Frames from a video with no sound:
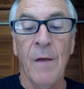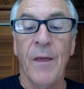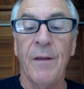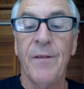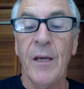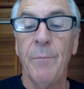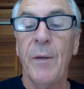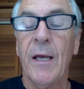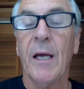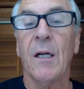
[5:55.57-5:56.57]
They then
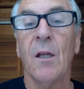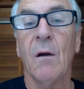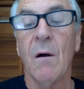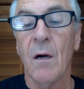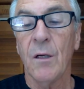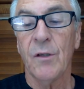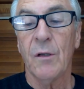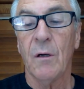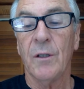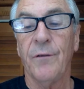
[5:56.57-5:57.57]
began a long
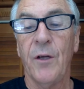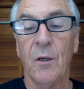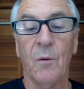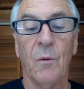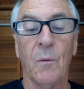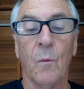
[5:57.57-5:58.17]
assault of Hill